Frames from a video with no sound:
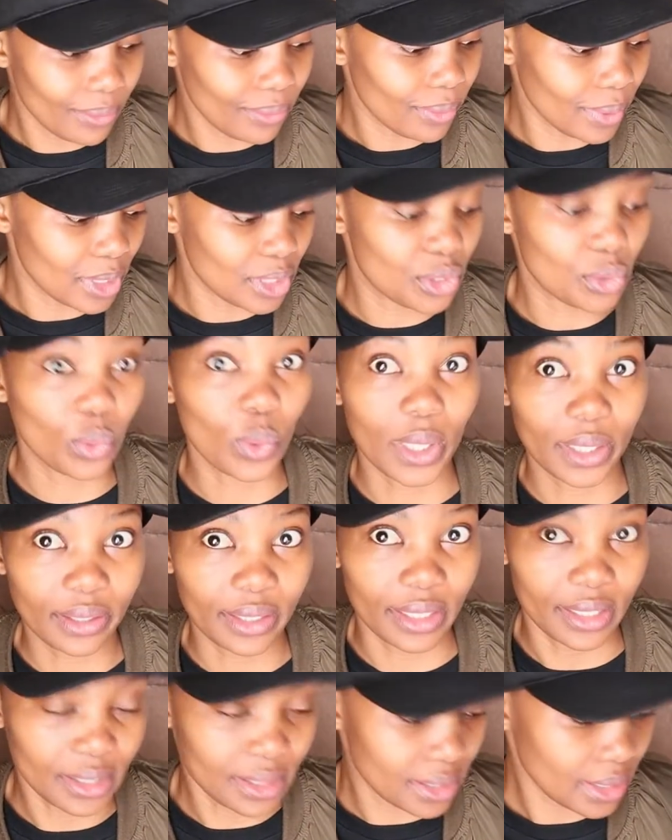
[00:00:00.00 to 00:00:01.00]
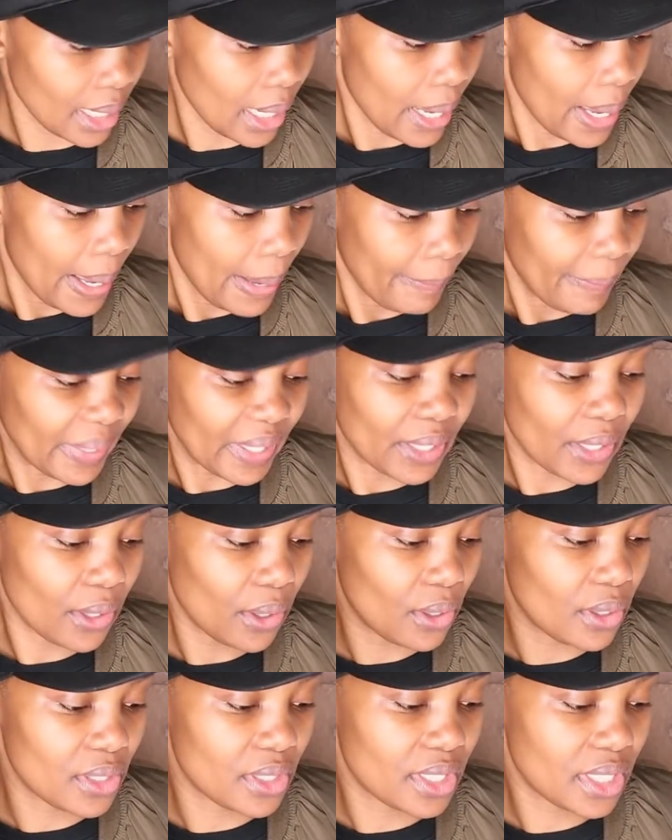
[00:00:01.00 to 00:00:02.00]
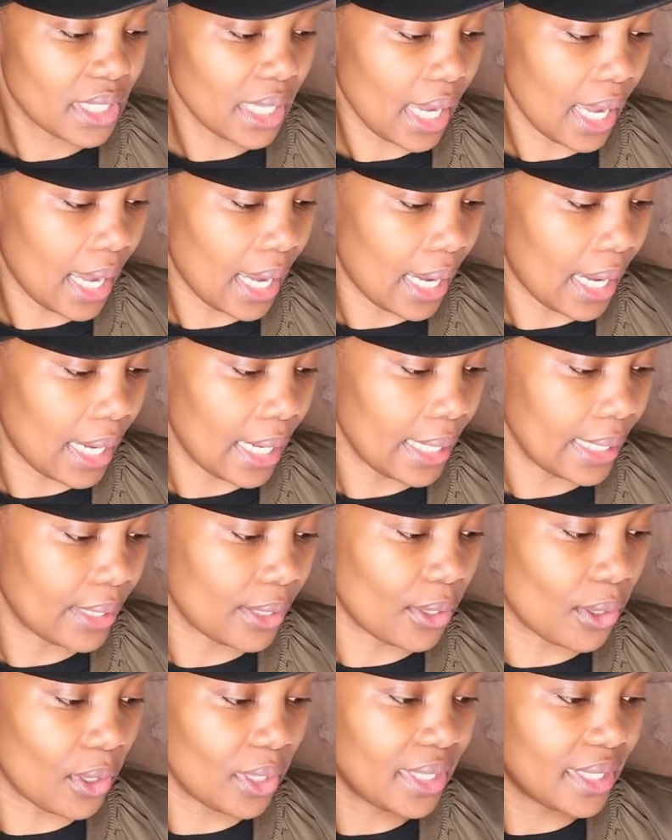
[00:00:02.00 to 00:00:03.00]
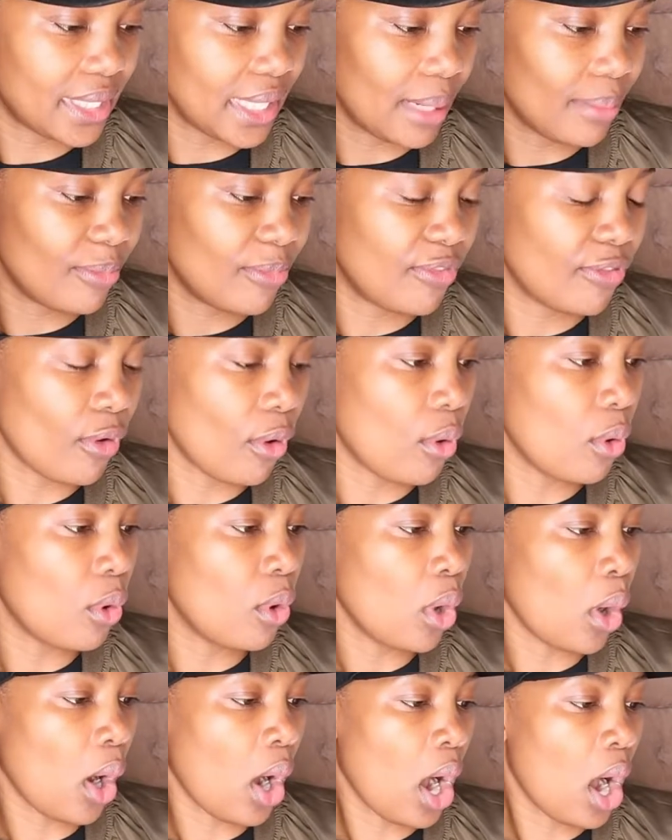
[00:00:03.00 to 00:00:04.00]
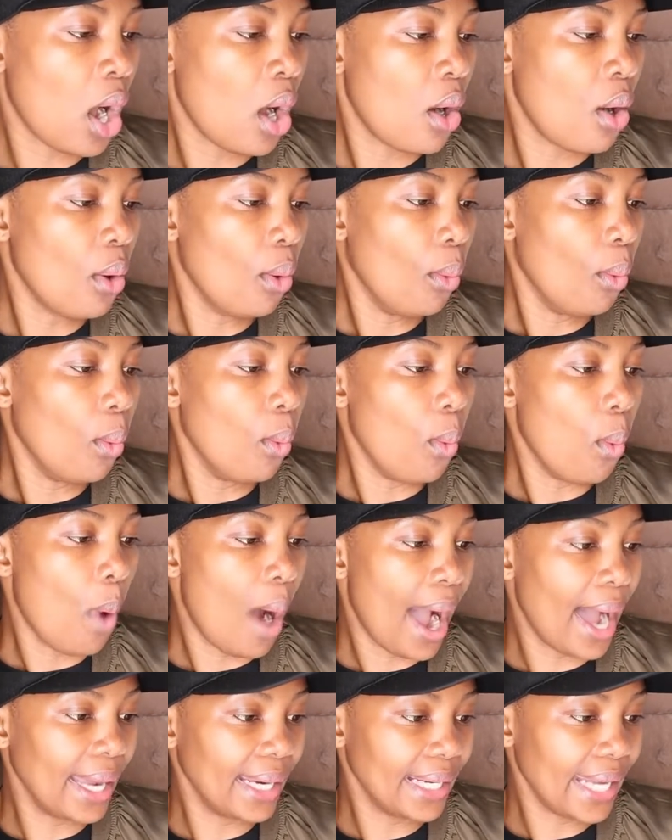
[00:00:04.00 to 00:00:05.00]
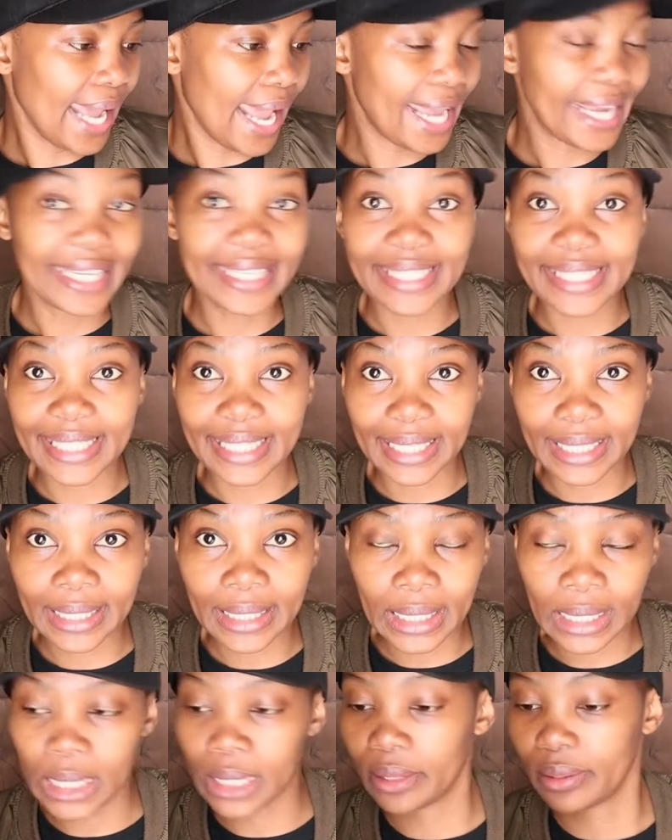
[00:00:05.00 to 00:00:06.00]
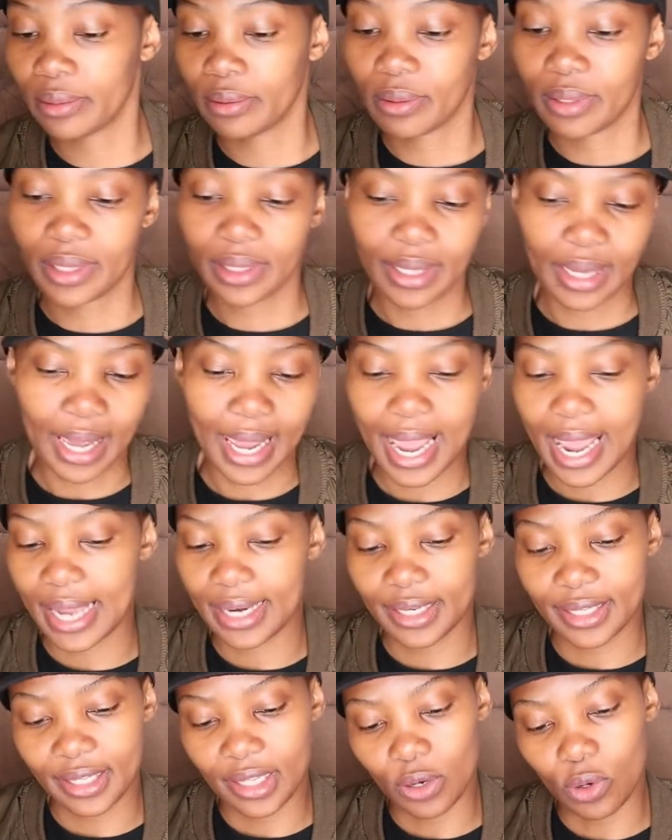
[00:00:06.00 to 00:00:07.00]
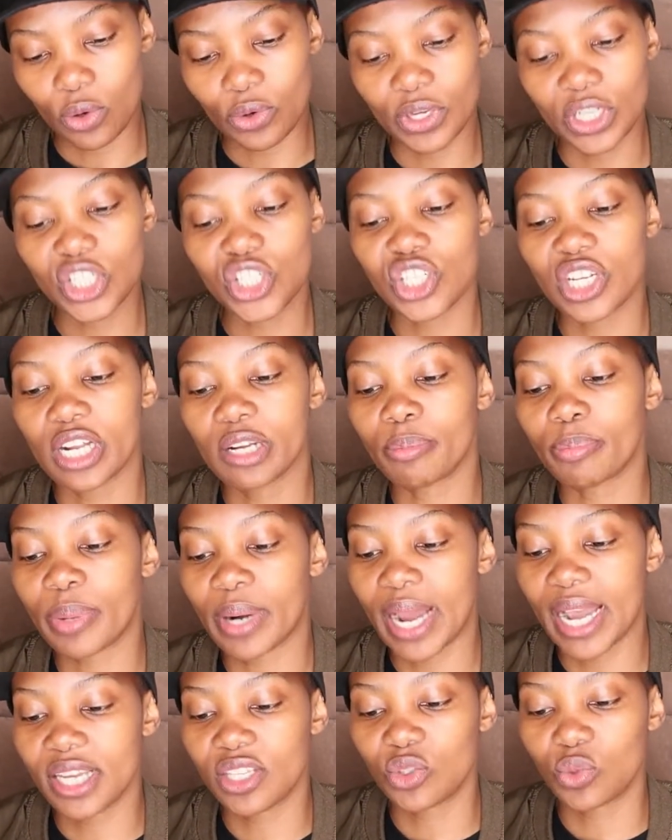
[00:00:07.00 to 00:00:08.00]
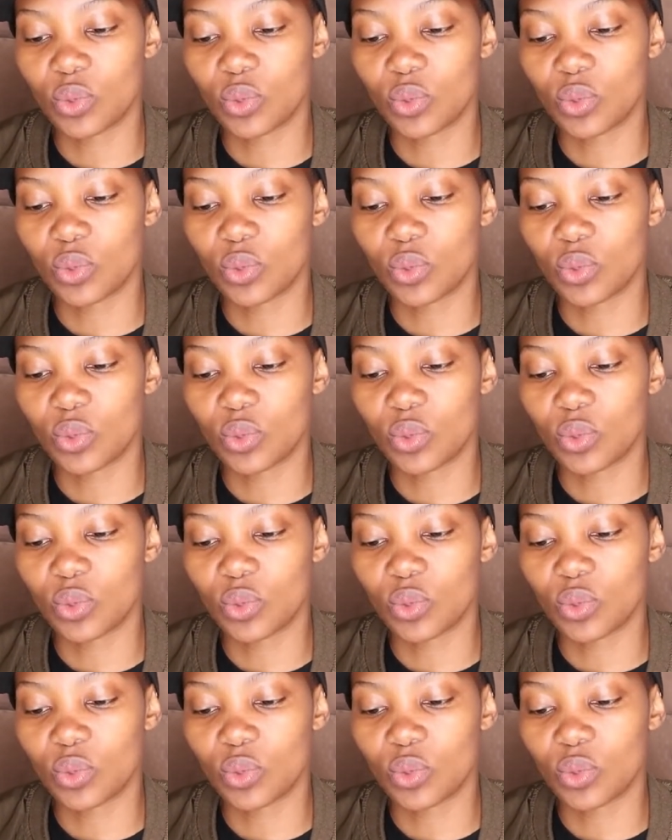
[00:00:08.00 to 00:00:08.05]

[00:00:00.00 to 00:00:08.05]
was worth it because I got them for 118 and the original price